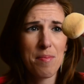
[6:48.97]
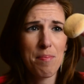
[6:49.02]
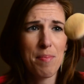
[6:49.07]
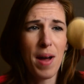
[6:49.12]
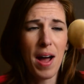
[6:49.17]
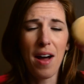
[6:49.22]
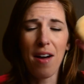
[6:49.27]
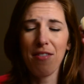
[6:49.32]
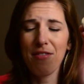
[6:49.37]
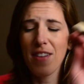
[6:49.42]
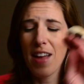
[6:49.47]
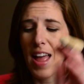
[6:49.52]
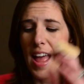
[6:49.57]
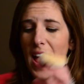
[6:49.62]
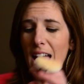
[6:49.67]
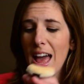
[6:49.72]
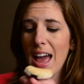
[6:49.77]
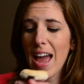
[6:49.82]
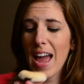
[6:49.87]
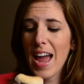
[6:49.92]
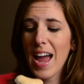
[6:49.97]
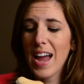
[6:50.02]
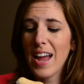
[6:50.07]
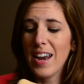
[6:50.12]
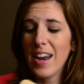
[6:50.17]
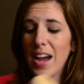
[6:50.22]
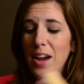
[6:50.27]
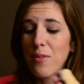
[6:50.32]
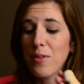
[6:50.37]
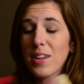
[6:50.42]
puff,
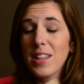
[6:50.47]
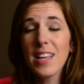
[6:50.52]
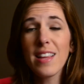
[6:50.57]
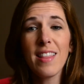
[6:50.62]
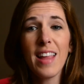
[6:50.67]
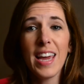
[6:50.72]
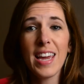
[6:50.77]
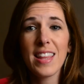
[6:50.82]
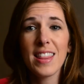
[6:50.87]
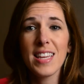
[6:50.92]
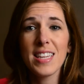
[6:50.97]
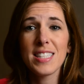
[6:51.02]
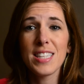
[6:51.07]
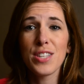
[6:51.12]
and I really like this.